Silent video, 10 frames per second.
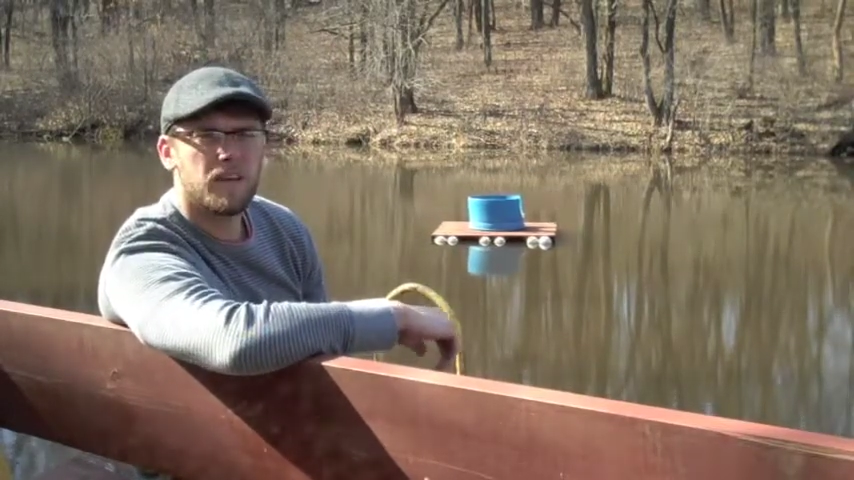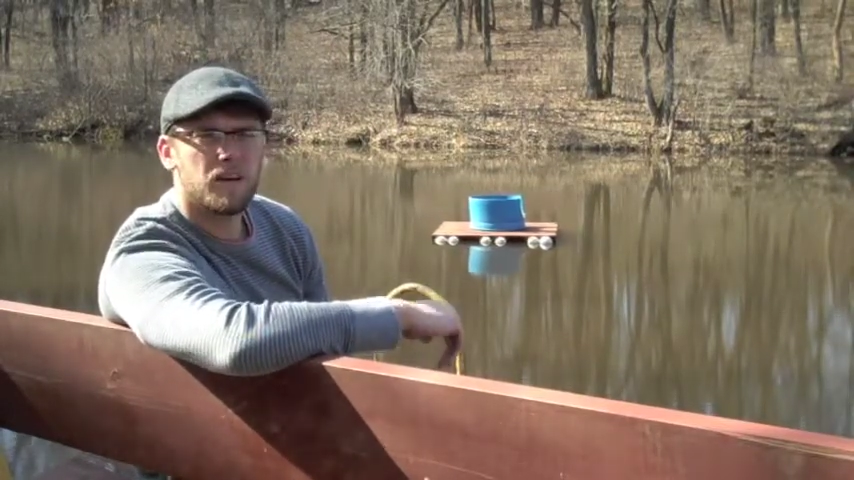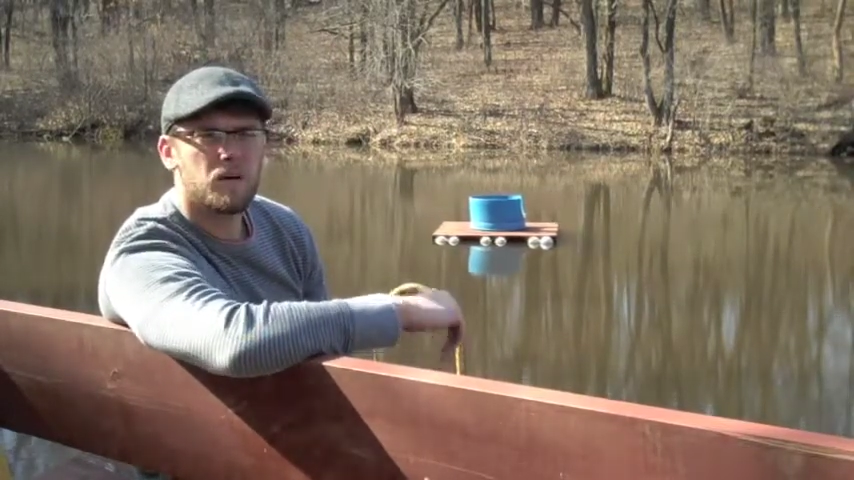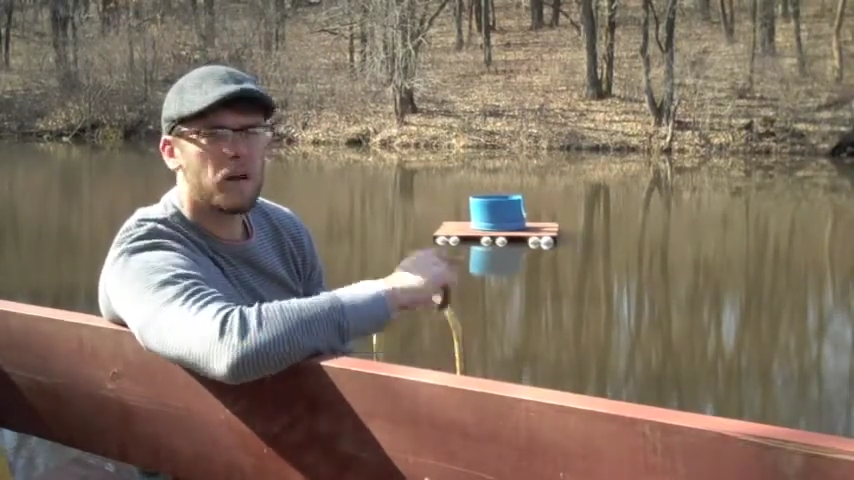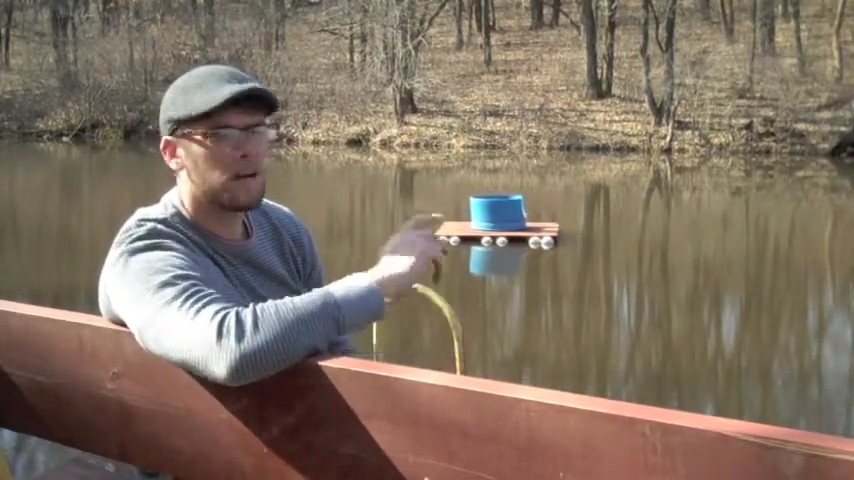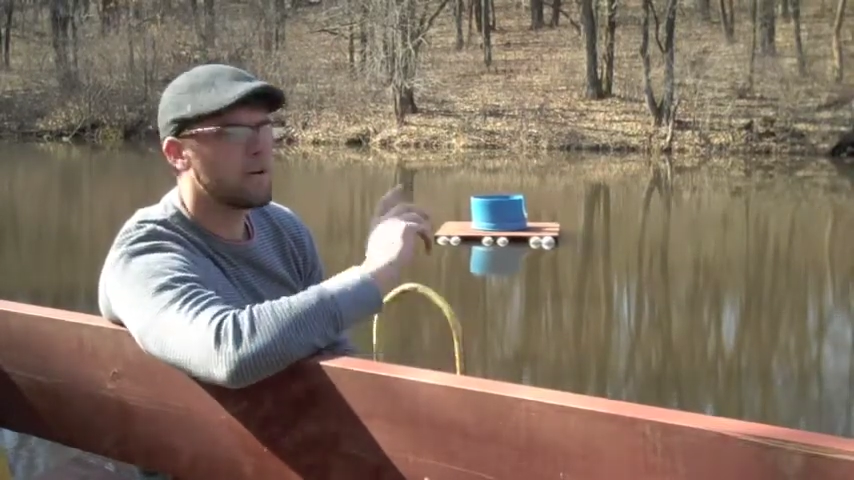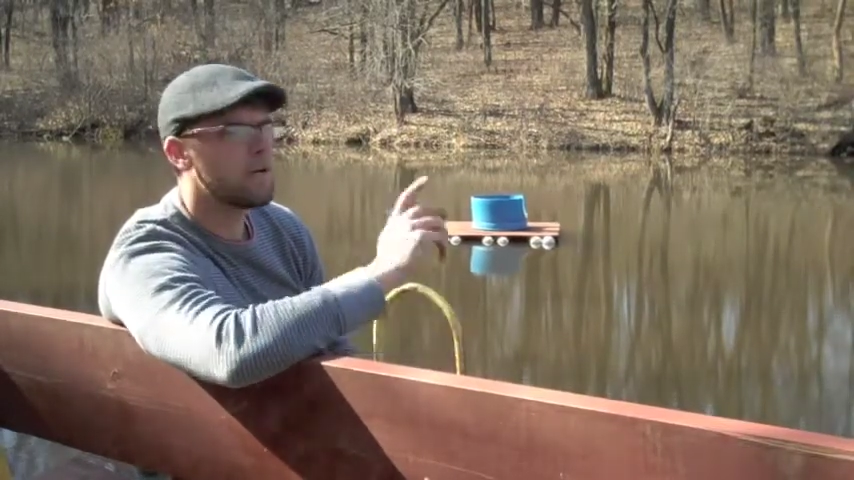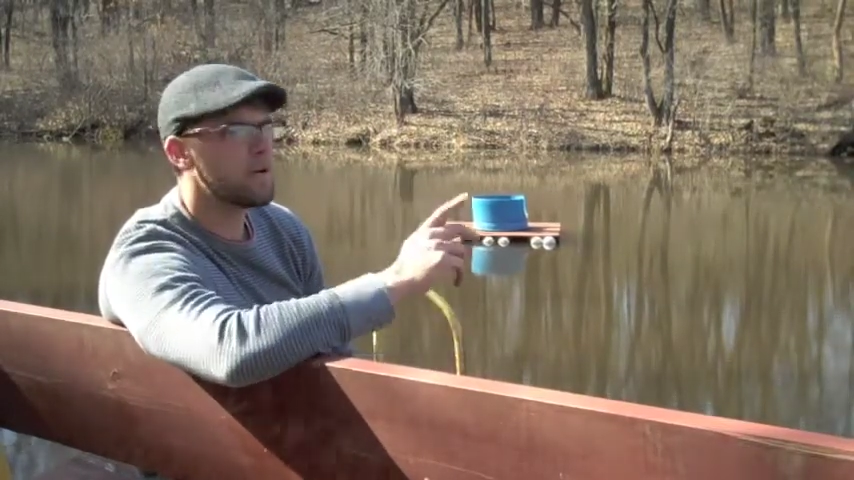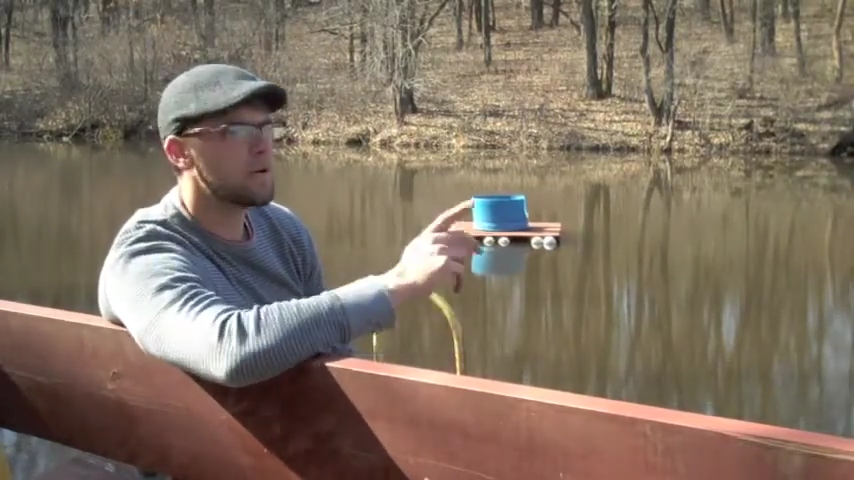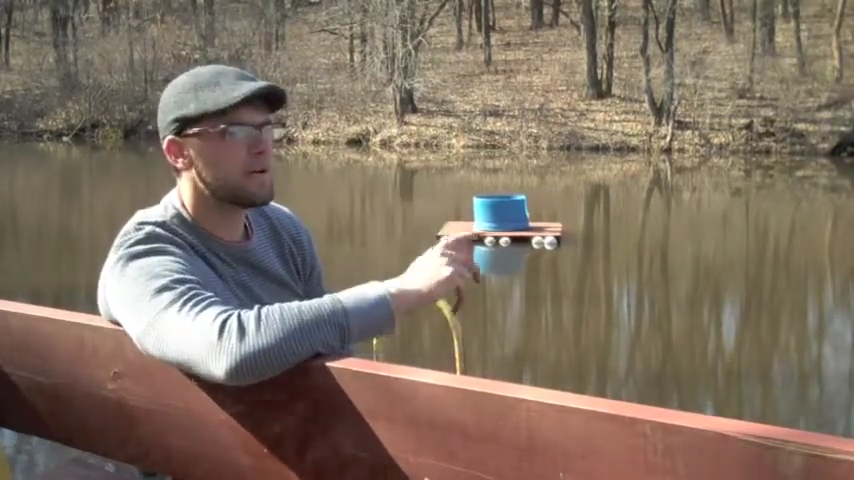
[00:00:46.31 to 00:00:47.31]
About a
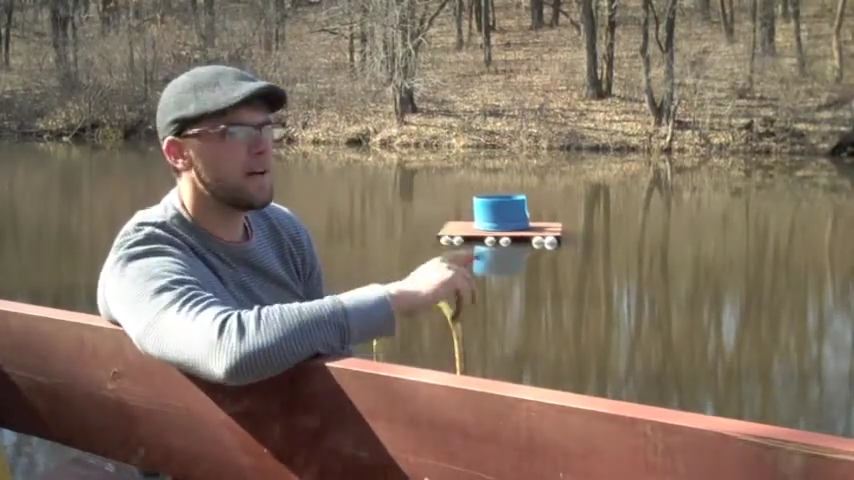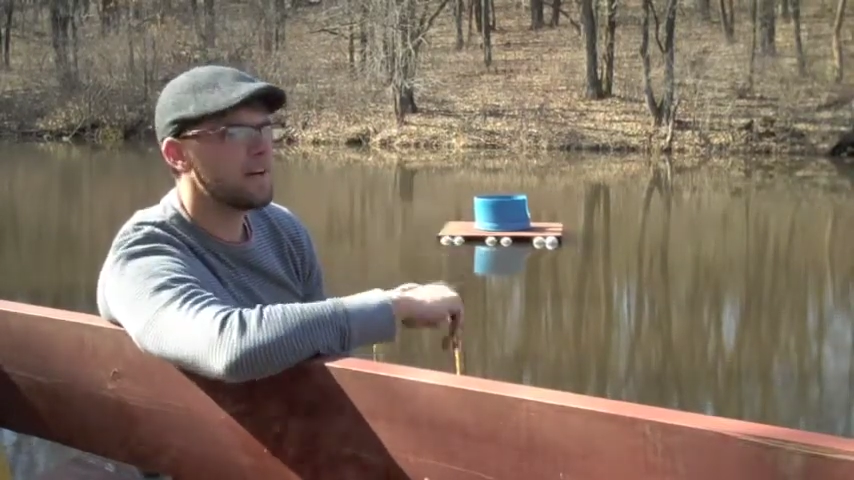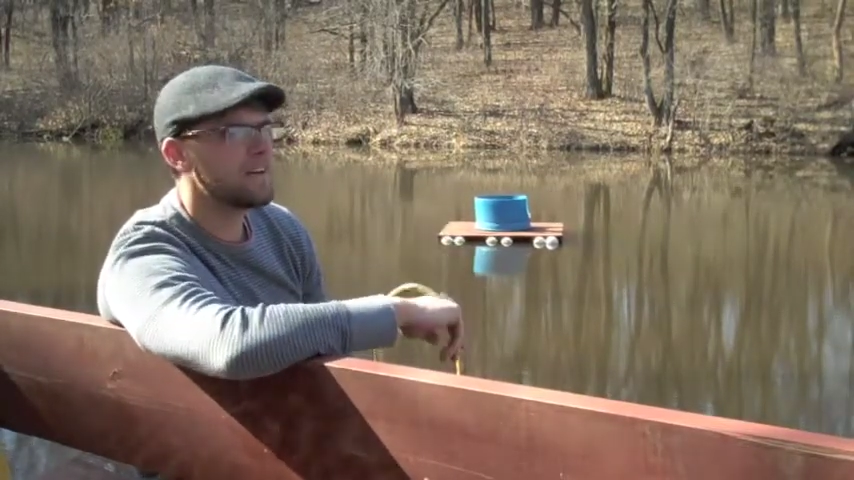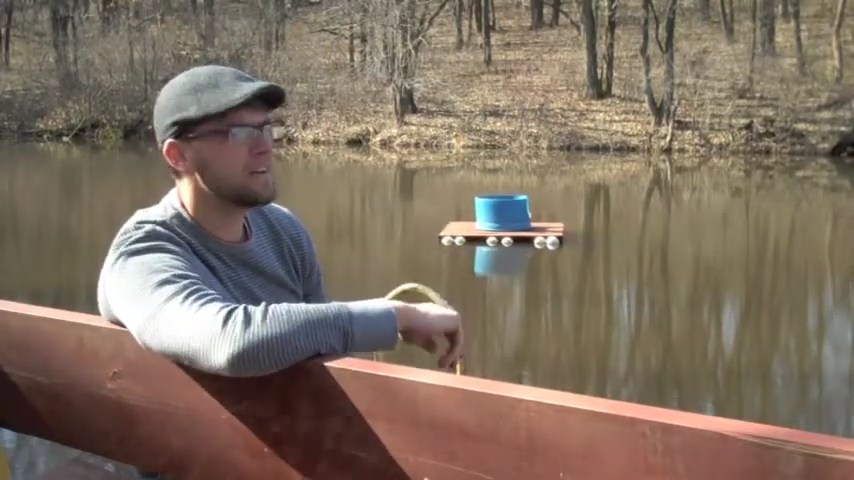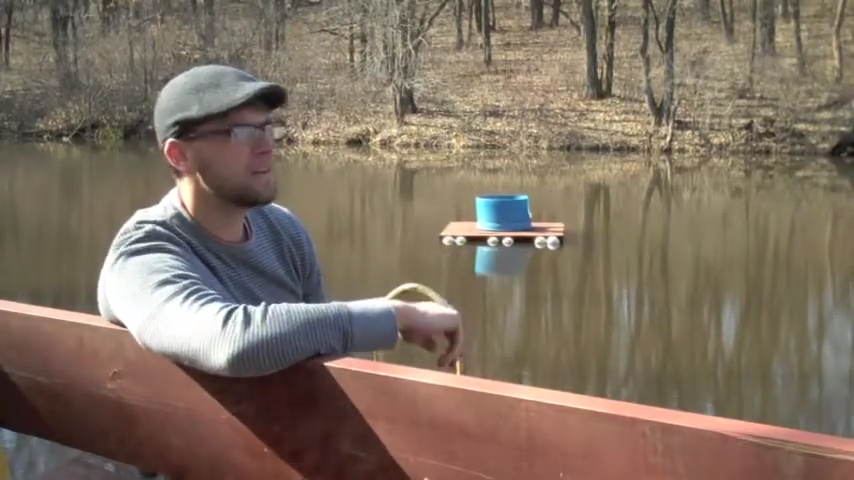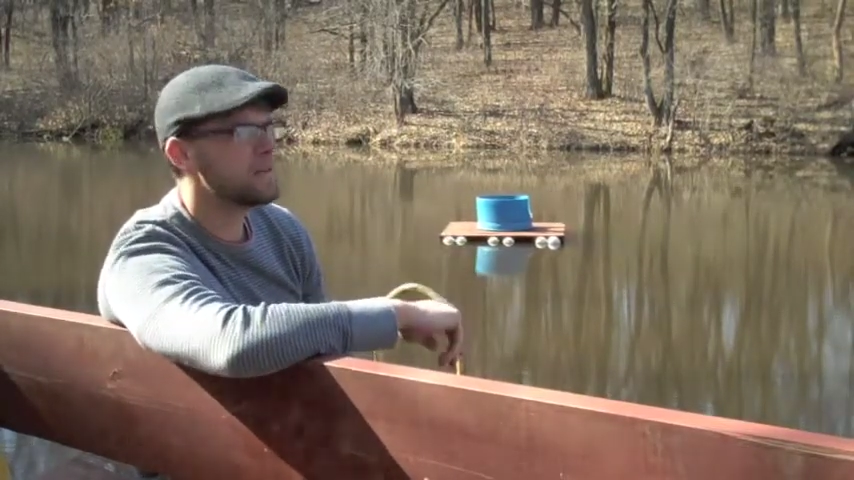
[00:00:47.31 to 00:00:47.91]
quarter mile,